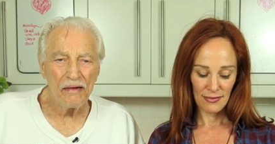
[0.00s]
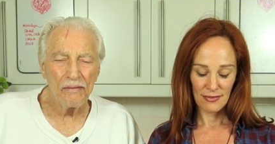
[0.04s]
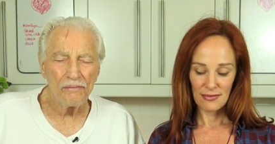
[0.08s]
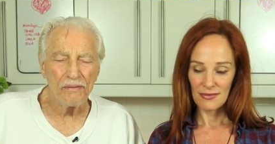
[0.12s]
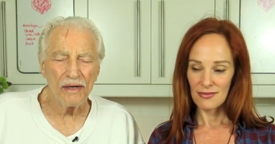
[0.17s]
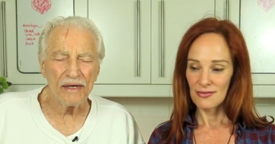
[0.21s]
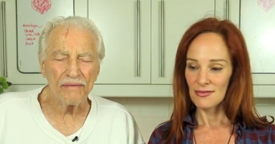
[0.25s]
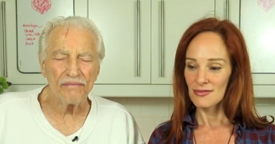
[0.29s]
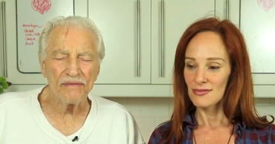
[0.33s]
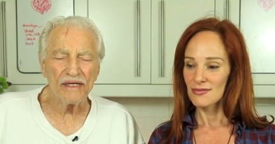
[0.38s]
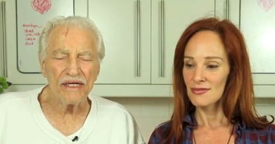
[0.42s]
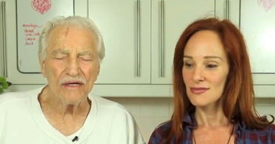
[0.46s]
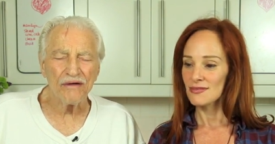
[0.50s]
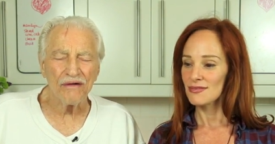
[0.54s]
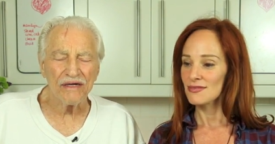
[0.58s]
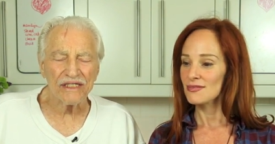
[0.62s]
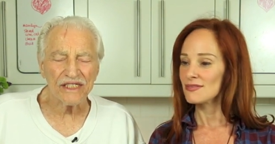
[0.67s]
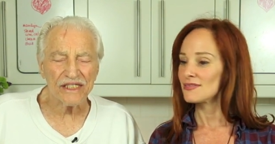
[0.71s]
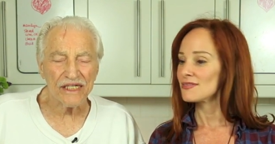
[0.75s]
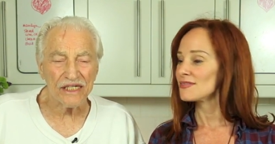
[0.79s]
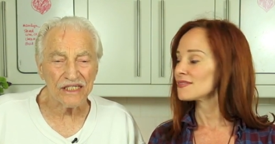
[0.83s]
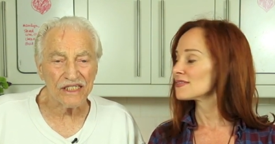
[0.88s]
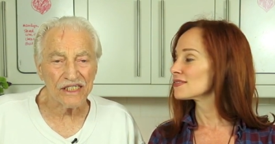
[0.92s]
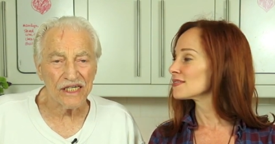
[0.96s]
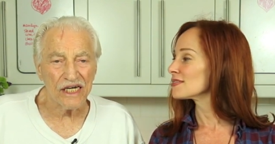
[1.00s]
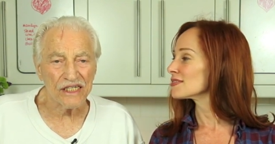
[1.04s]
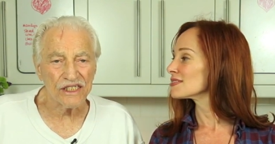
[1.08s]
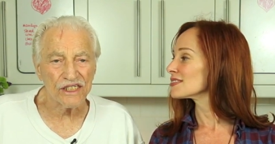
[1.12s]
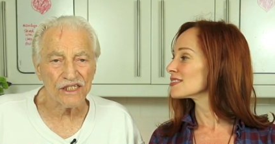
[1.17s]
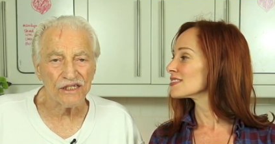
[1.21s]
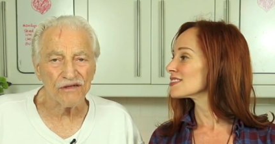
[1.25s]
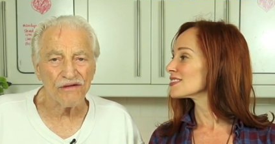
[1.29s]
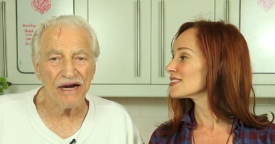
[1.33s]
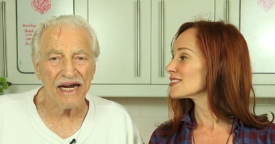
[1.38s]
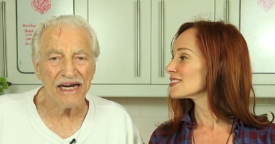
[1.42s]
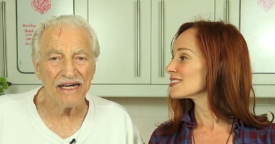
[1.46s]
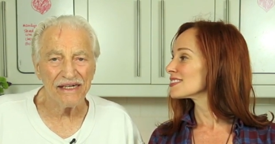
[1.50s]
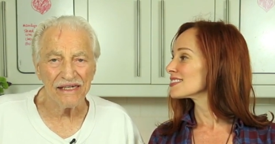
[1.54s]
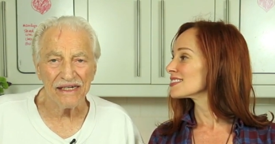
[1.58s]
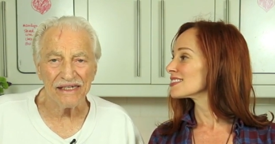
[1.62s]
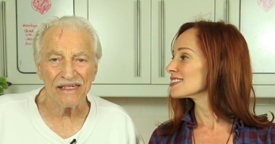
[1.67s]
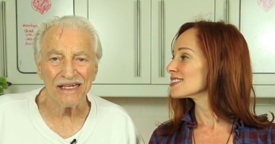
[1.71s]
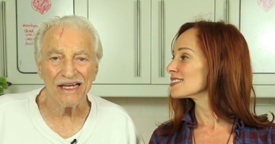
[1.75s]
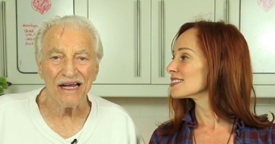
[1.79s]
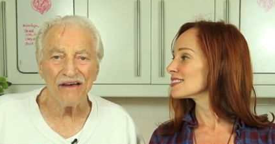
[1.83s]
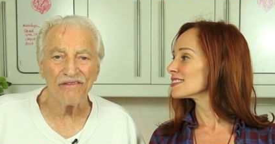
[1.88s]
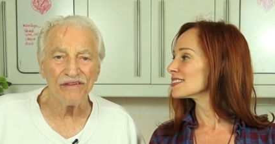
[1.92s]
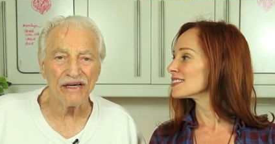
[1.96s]
Speaker 1: But because they're such great
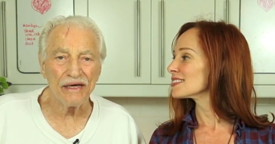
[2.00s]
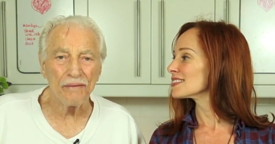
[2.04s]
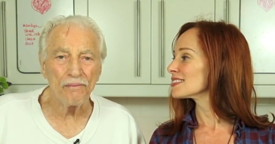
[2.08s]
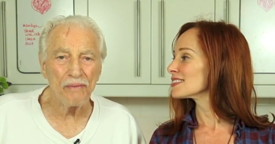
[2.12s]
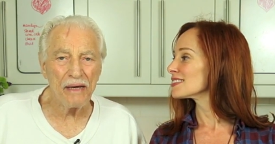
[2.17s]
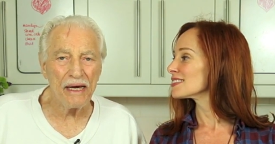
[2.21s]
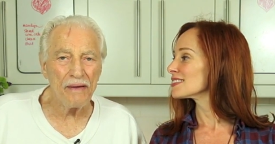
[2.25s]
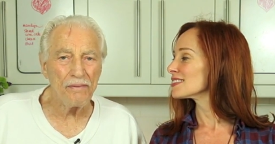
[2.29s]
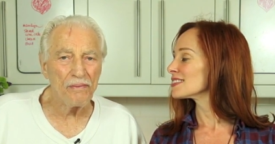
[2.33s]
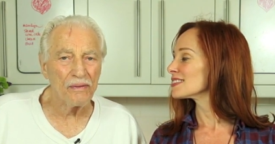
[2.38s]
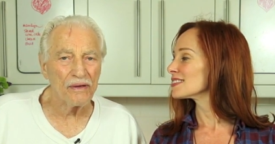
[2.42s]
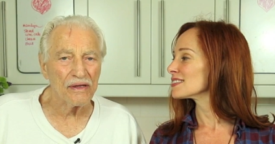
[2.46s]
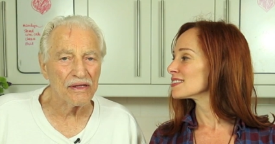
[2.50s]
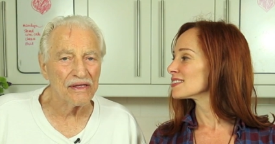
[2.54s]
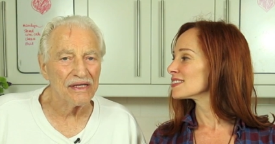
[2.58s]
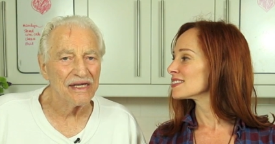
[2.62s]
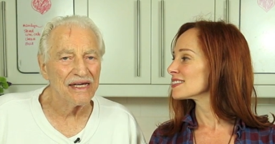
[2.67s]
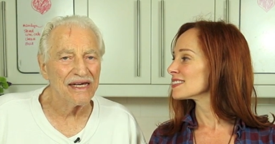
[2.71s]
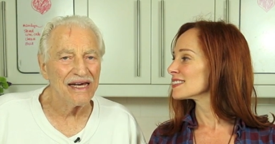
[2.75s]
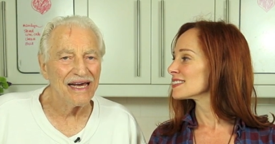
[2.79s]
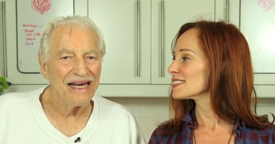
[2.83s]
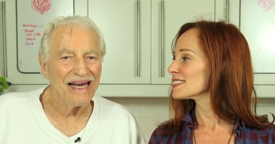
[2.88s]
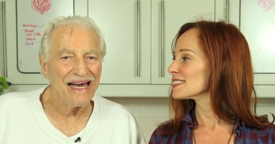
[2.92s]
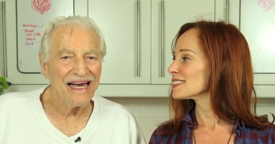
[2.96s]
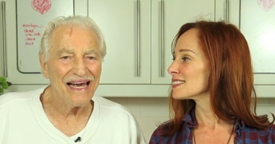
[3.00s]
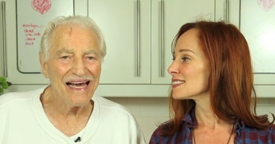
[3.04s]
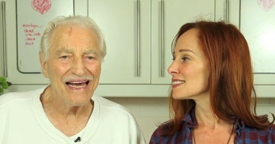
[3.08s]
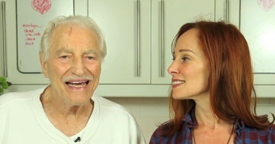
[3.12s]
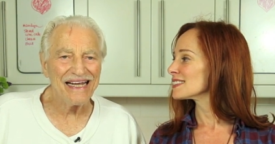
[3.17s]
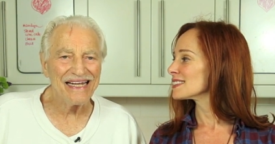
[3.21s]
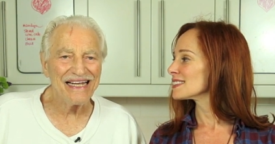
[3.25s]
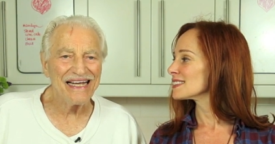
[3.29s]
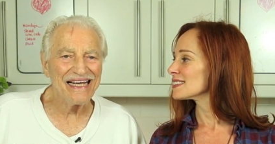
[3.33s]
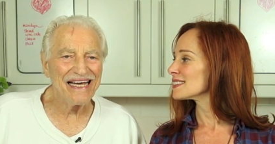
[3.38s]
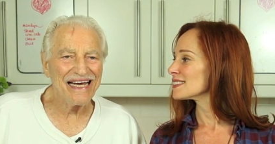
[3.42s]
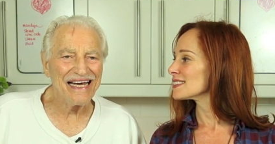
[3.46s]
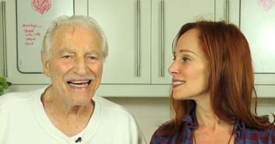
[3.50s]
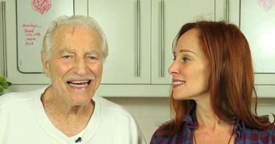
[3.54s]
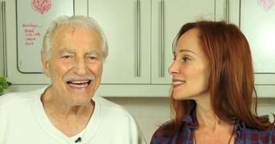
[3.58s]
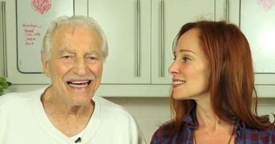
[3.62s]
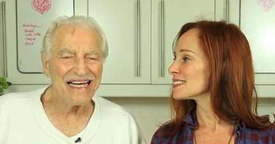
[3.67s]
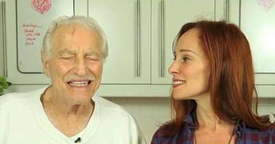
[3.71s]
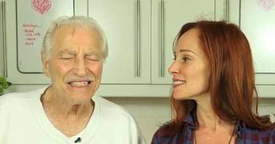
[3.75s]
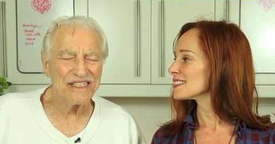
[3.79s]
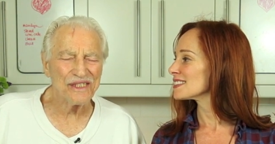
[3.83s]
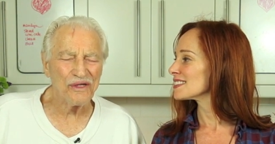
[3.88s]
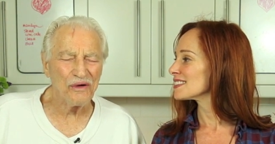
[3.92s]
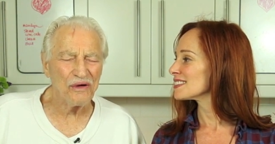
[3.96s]
and loving people, it,
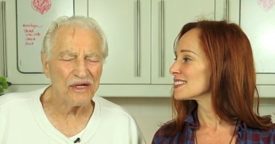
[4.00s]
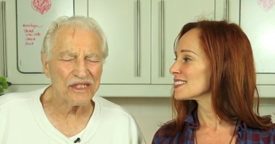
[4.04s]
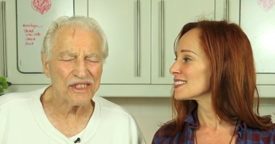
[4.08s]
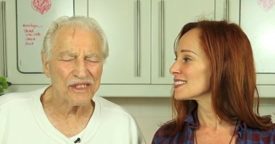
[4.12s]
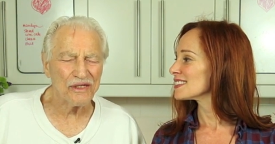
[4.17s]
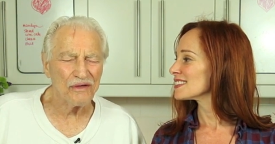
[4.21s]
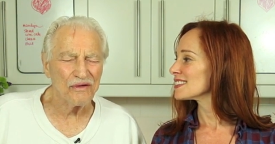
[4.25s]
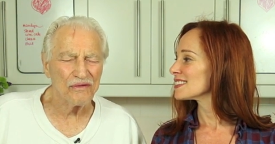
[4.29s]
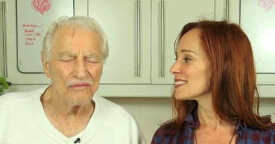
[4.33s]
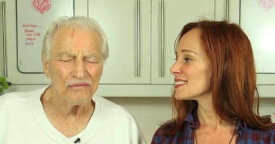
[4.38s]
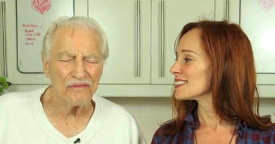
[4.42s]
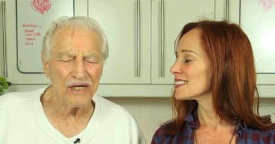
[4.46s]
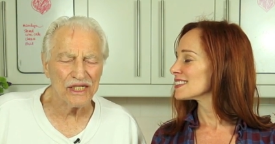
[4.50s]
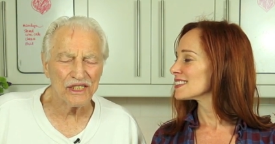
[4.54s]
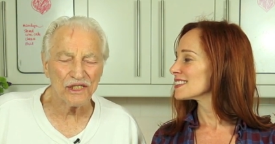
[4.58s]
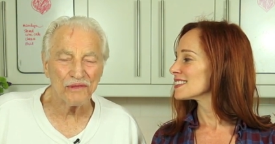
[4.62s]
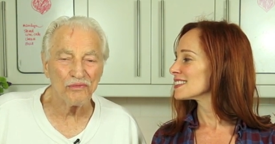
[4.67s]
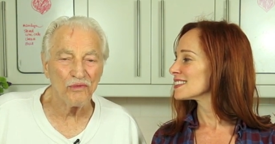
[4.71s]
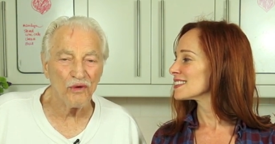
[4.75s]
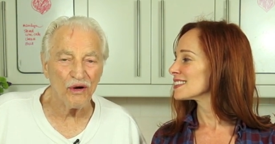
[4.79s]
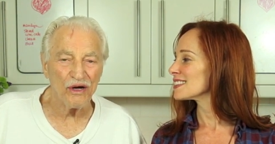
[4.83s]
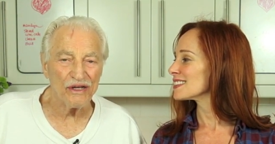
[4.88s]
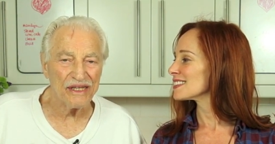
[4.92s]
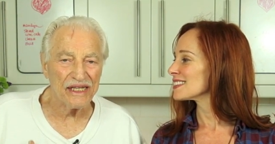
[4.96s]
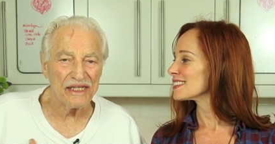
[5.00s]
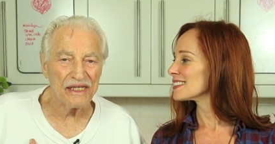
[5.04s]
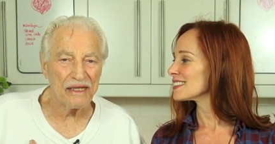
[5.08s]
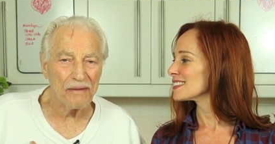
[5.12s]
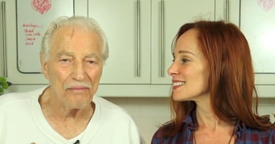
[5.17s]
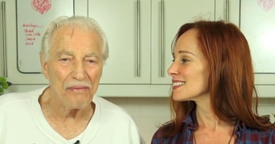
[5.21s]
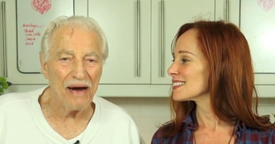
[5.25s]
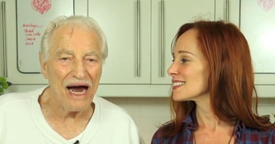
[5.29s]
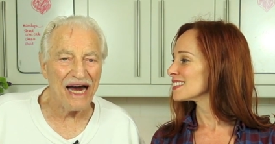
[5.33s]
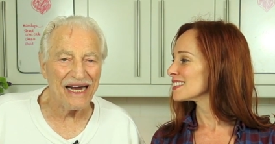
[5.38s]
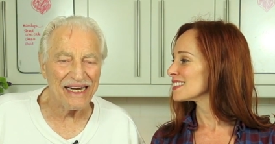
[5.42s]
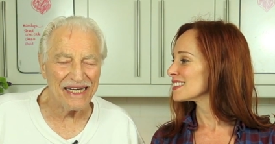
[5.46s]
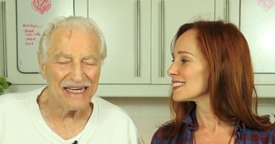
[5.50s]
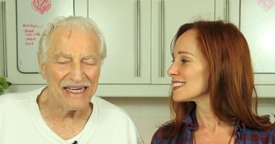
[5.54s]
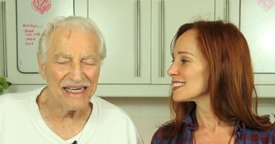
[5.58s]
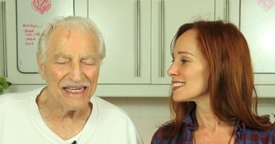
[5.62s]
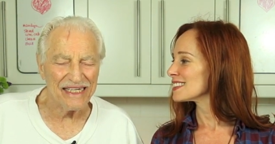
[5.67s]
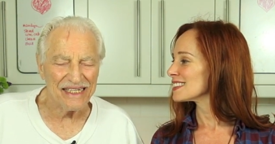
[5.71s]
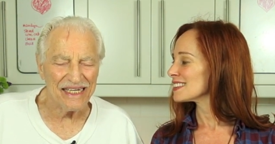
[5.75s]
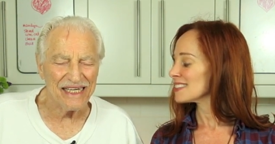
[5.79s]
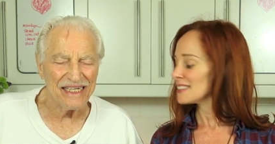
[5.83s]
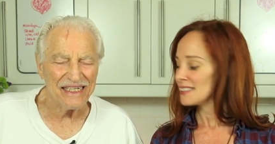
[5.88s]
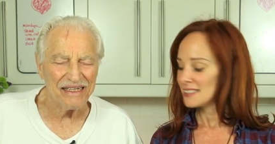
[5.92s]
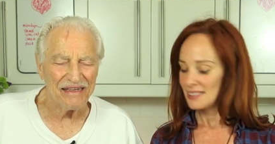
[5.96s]
it's also much more than the body.
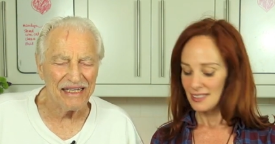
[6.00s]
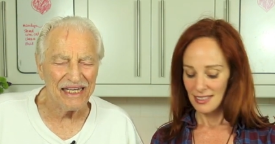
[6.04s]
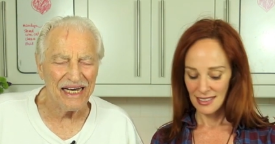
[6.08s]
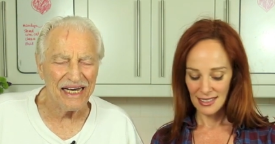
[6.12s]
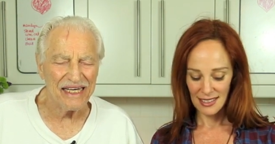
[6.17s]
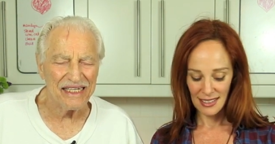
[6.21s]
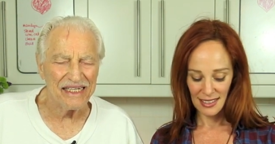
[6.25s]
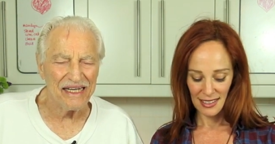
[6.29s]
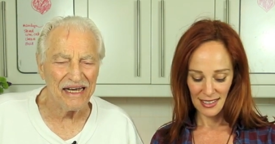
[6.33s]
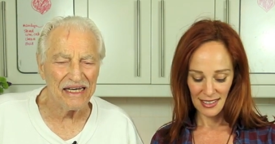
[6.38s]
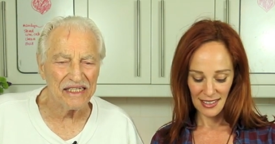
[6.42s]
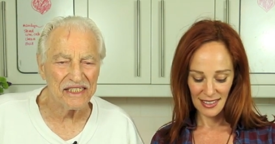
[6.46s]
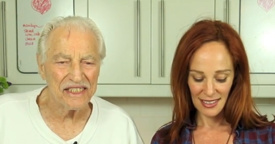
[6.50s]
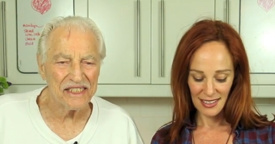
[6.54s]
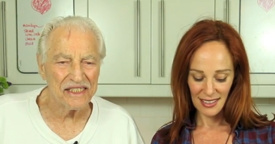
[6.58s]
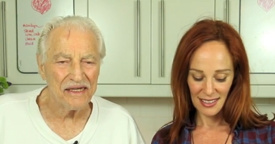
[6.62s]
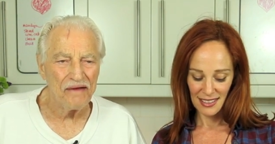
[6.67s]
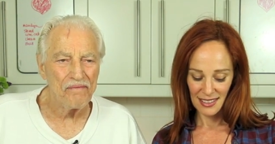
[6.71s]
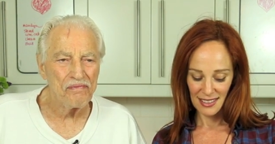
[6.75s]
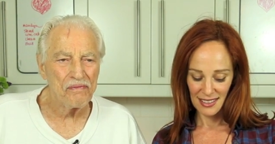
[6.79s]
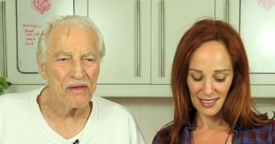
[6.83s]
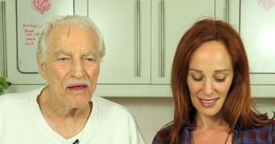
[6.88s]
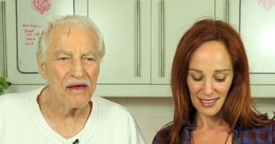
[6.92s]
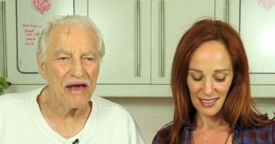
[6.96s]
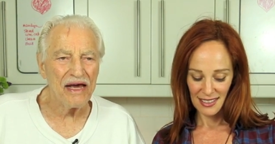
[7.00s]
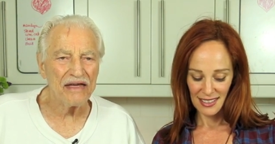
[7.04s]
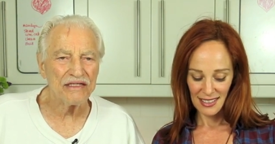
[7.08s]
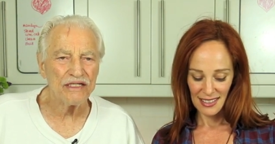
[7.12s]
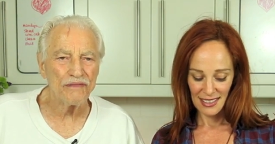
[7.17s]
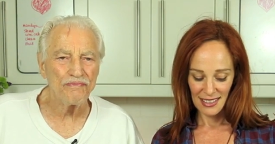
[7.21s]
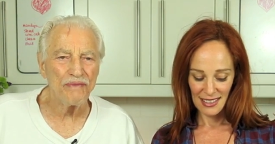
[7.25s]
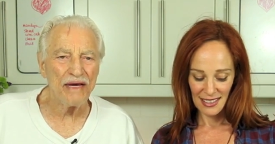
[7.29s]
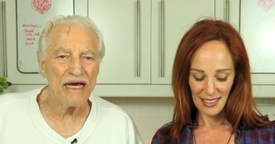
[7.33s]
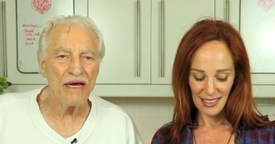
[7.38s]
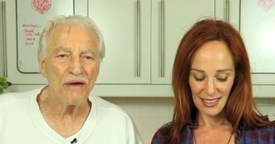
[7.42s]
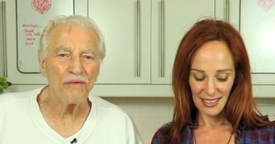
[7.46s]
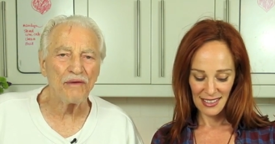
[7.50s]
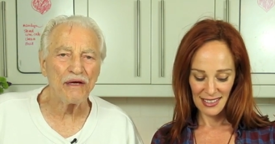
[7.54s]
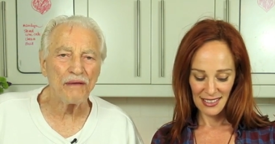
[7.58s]
It, it, it it's, it's being